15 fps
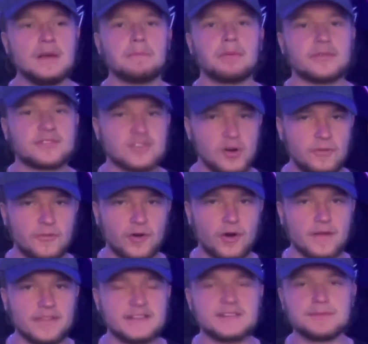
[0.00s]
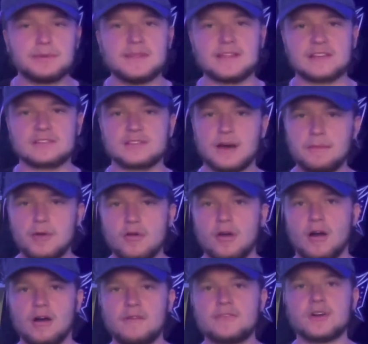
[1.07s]
But so far, this has been the summer
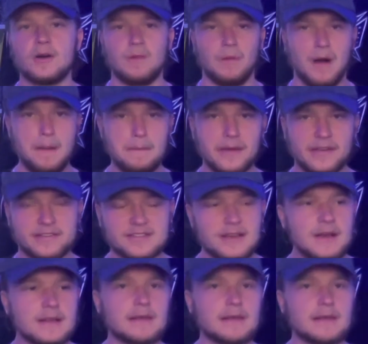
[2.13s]
of Columbus.